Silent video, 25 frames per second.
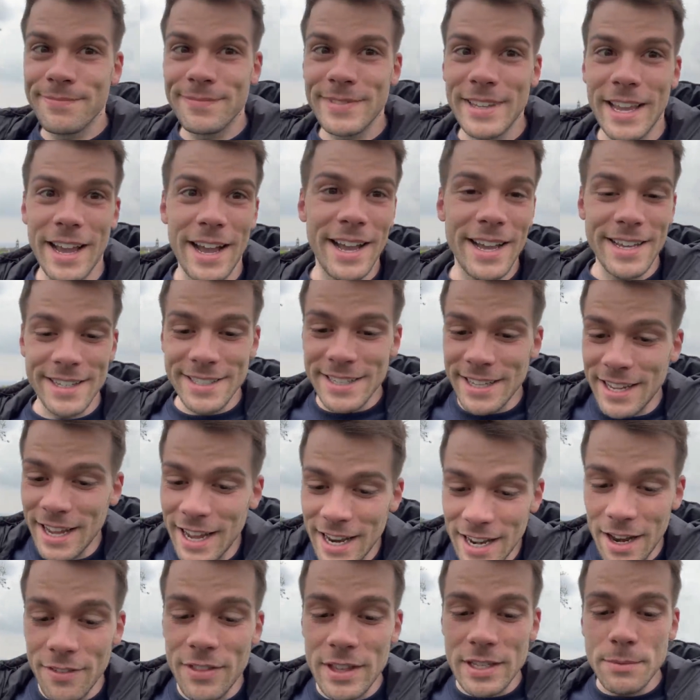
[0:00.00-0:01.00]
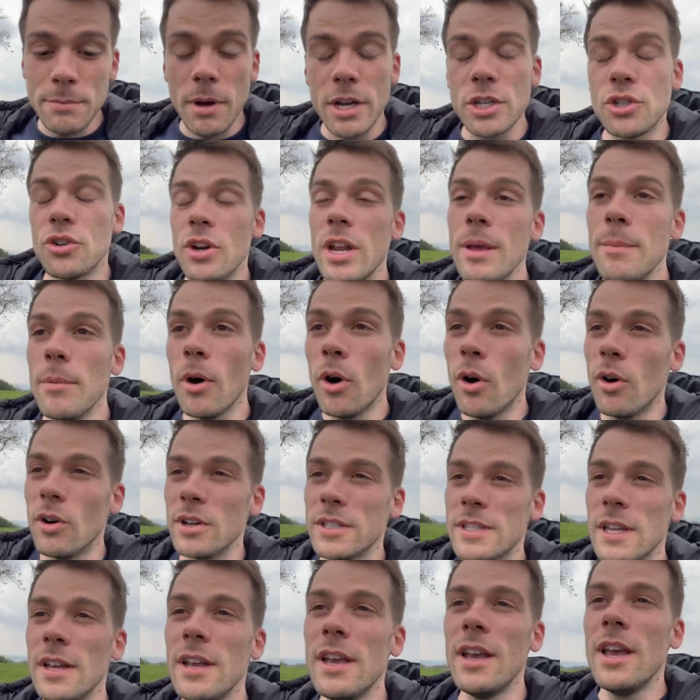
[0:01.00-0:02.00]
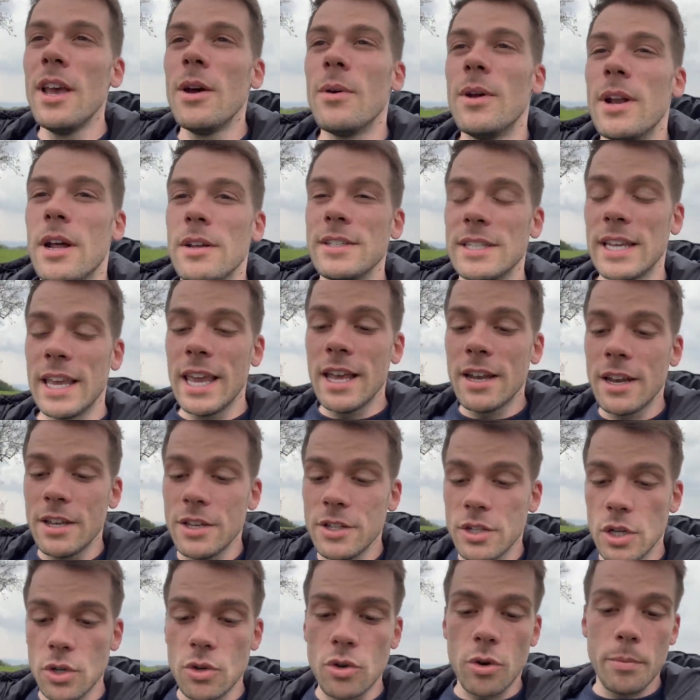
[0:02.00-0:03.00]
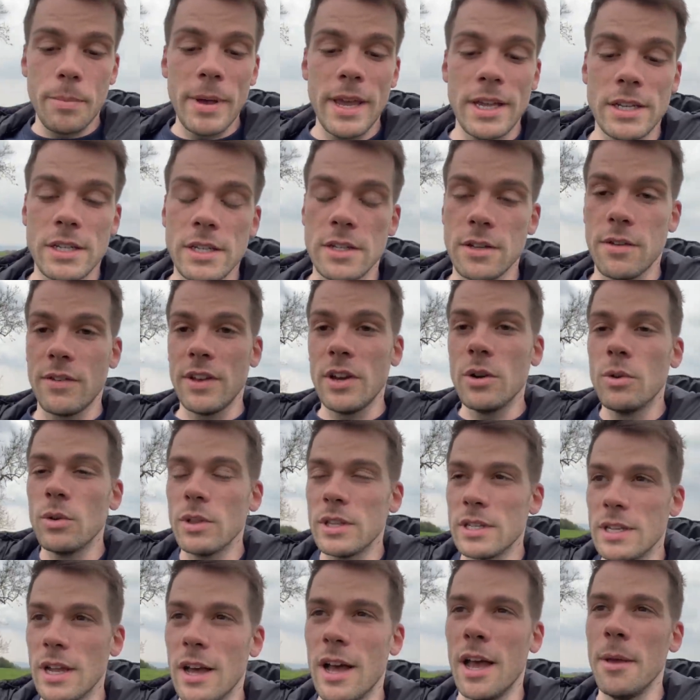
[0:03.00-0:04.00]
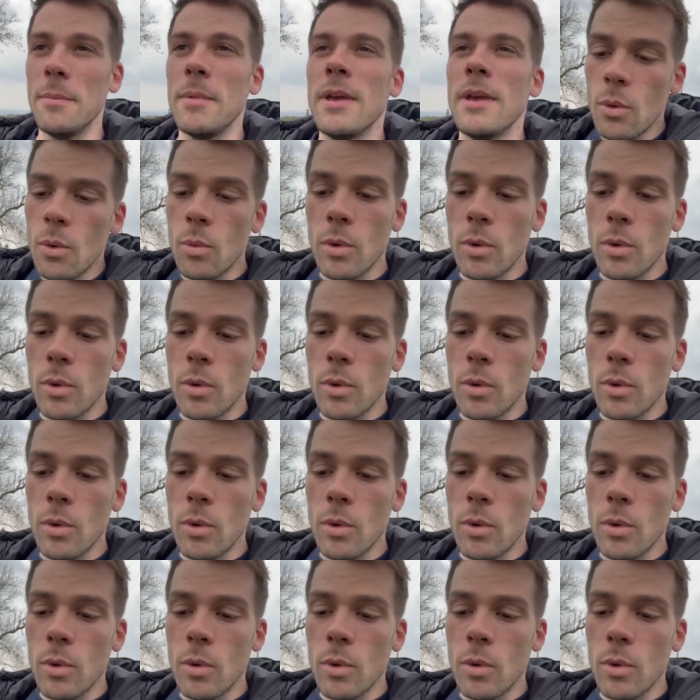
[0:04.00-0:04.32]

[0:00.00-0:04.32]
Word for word: guys. I love this. My dream horse, when I was a kid, I used to draw pictures of it all the time.